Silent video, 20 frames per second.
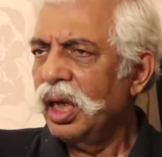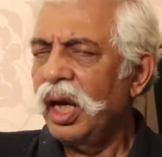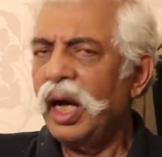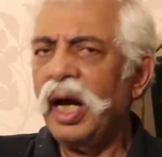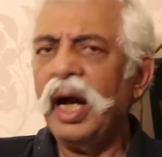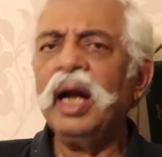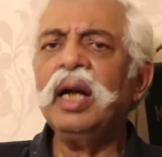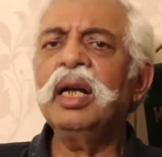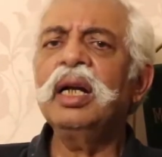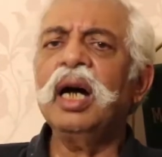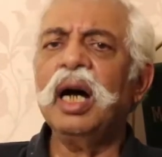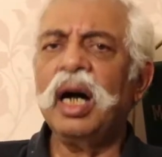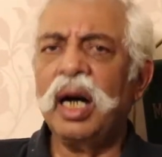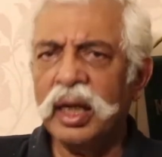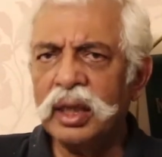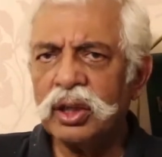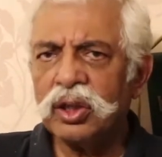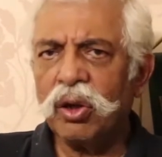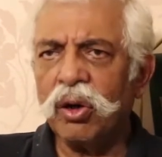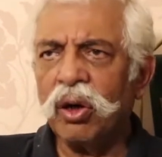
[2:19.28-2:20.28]
And
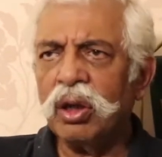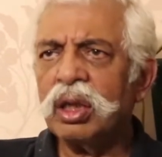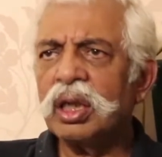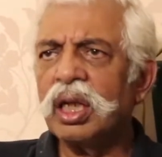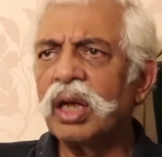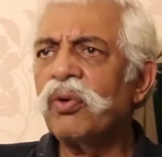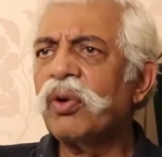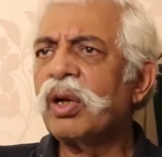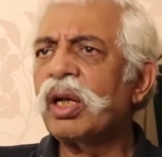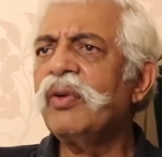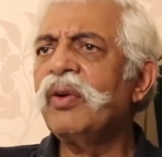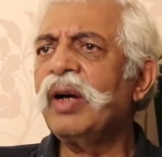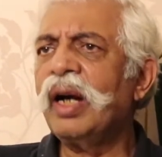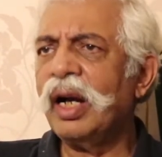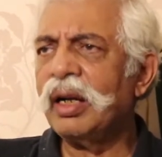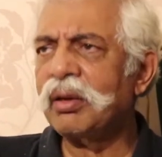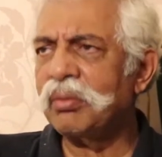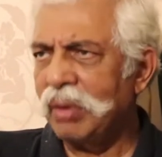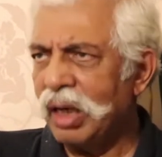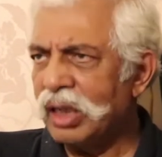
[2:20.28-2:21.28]
I thought they would have
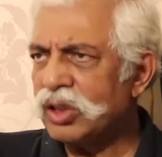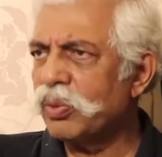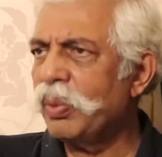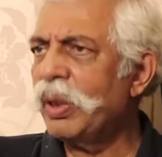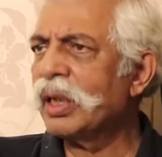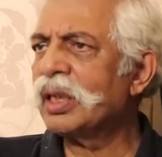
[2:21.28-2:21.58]
had much